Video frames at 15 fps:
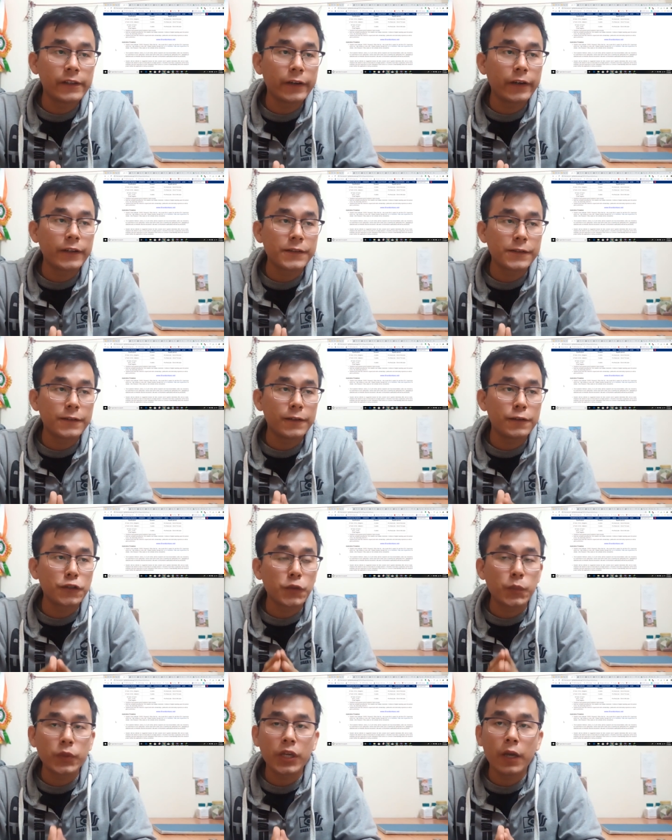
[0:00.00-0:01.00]
They consider
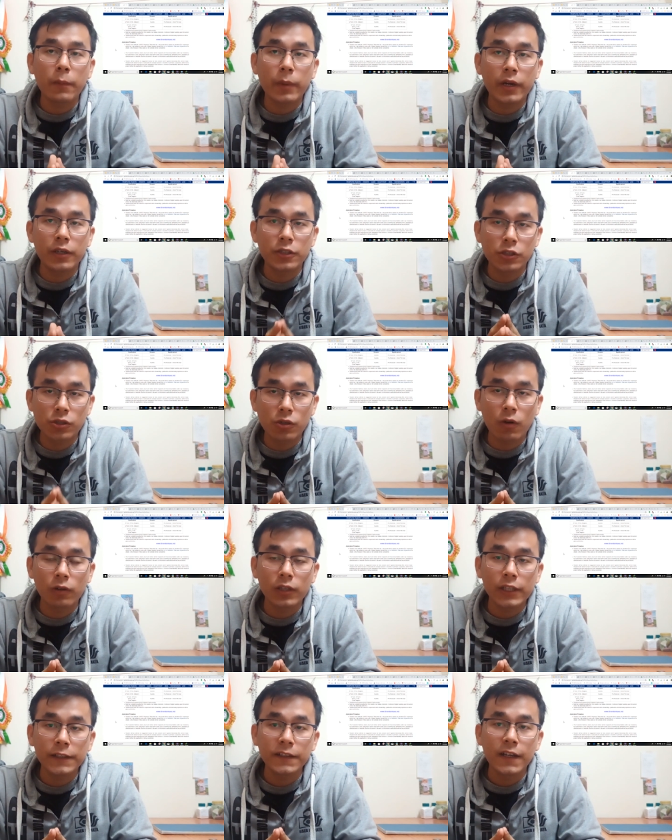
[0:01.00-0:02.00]
GPA very
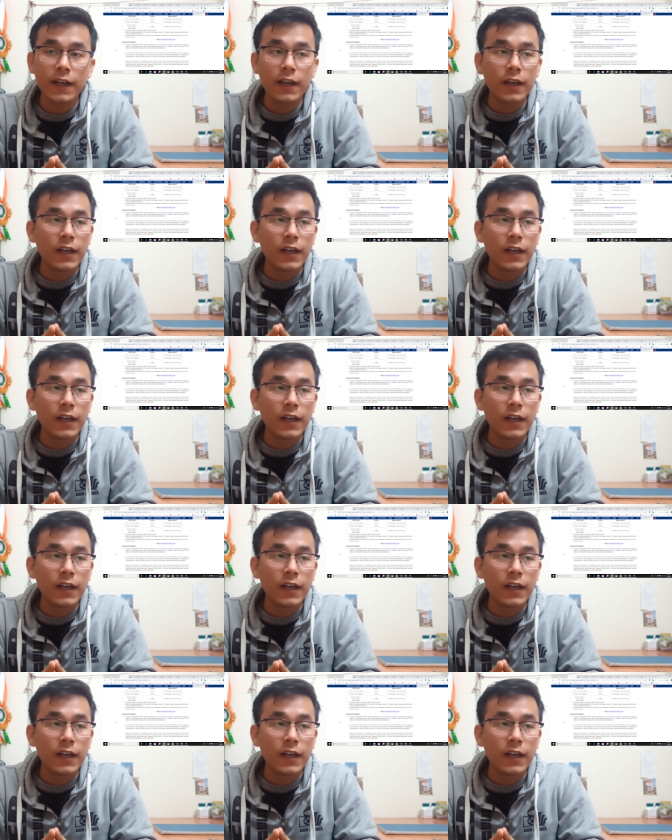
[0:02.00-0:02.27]
strongly,